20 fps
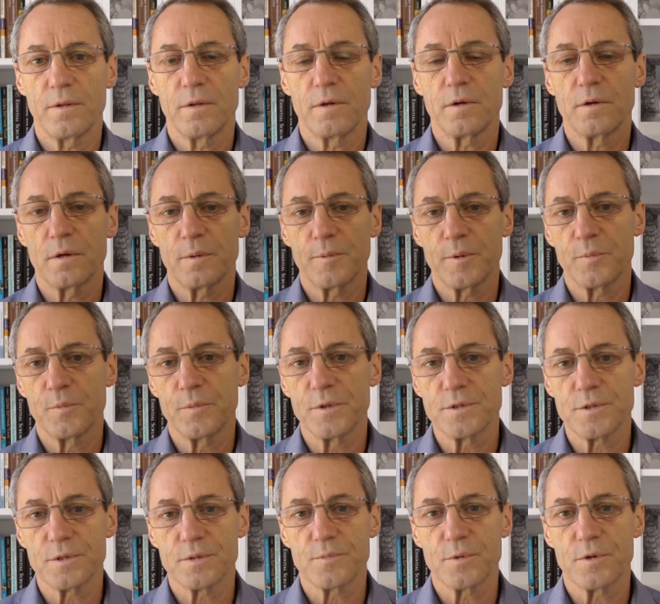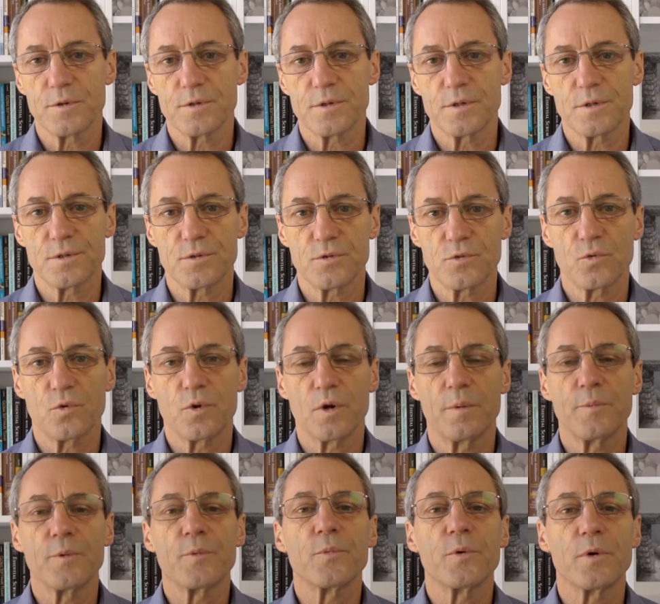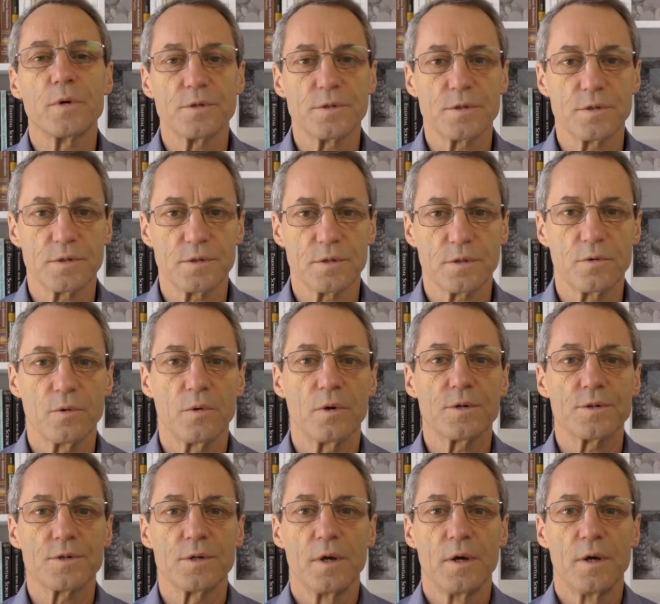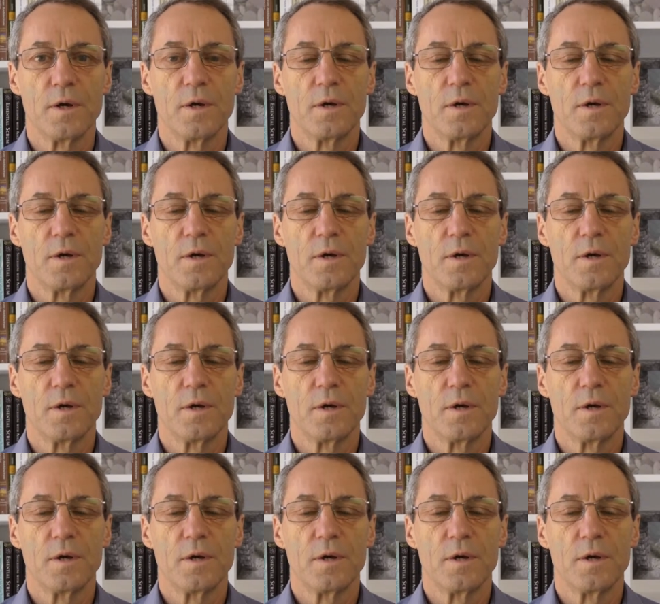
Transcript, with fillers: the common business processes or common processes across